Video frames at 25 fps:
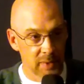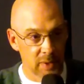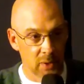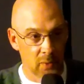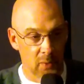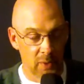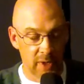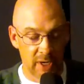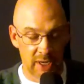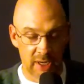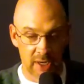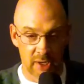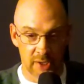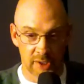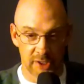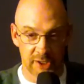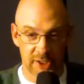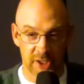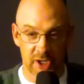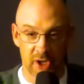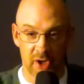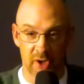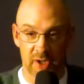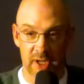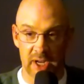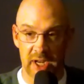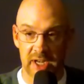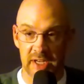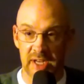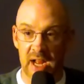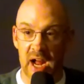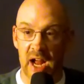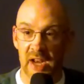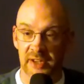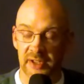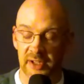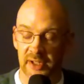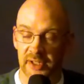We are certainly
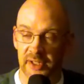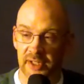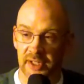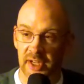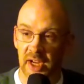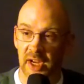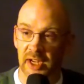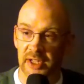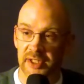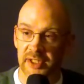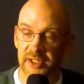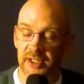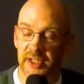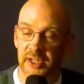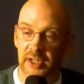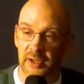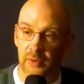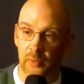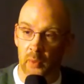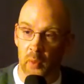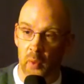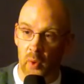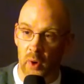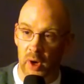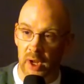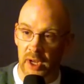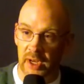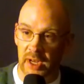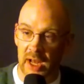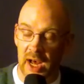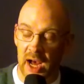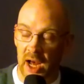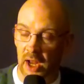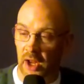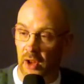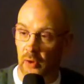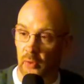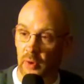not discussing what
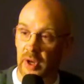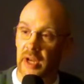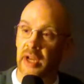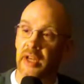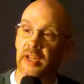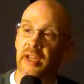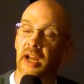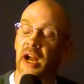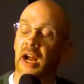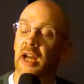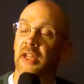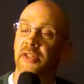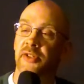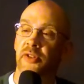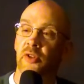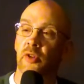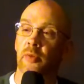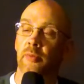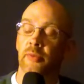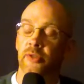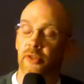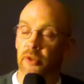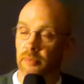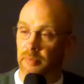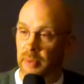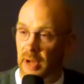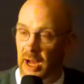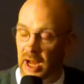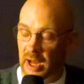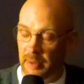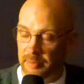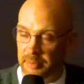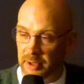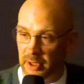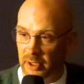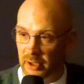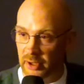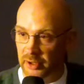Halloween costumes are
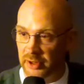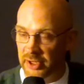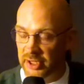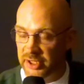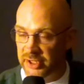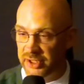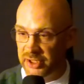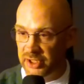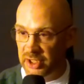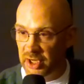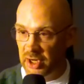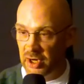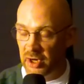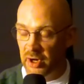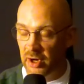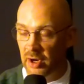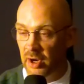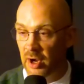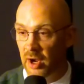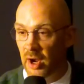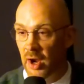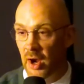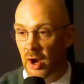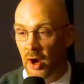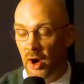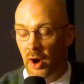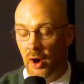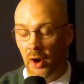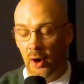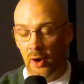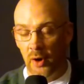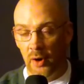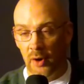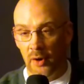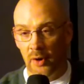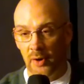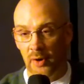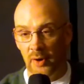popular this year
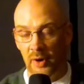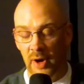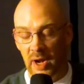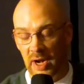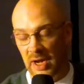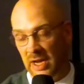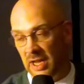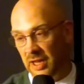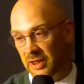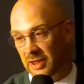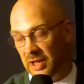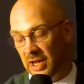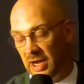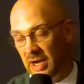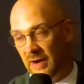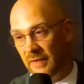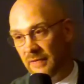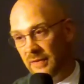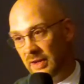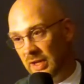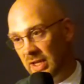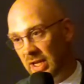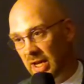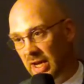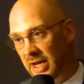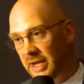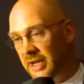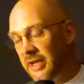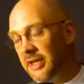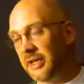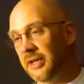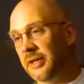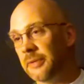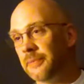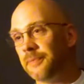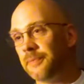or anything of the like.